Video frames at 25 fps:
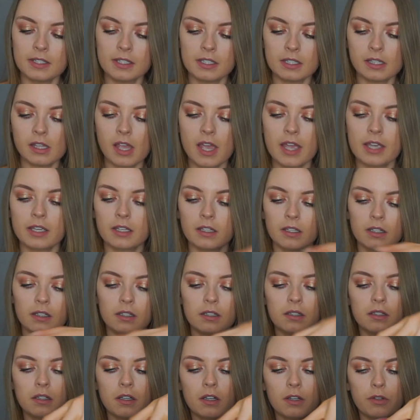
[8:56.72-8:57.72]
This is like
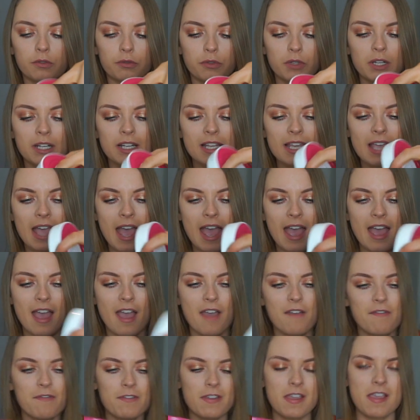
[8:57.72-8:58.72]
a really
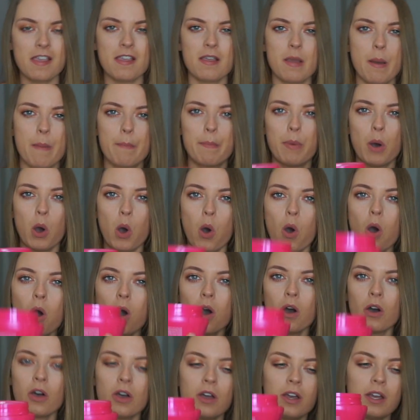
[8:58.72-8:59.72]
heavy
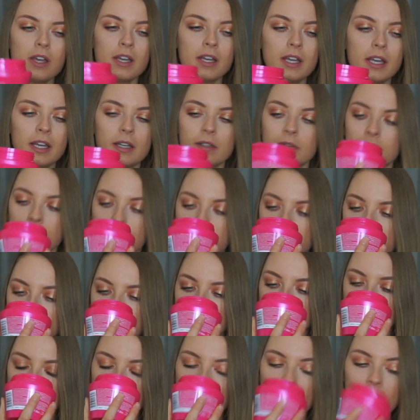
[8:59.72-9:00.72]
pot.
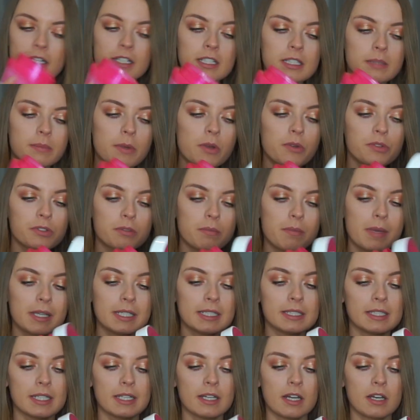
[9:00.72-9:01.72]
And it smells
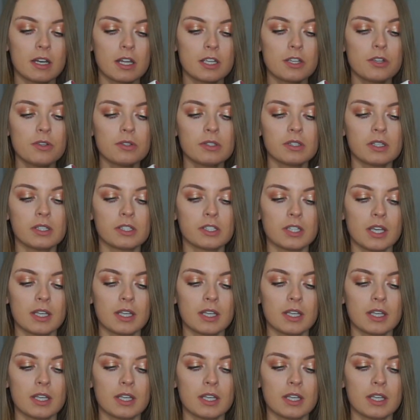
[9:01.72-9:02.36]
amazing, and I used this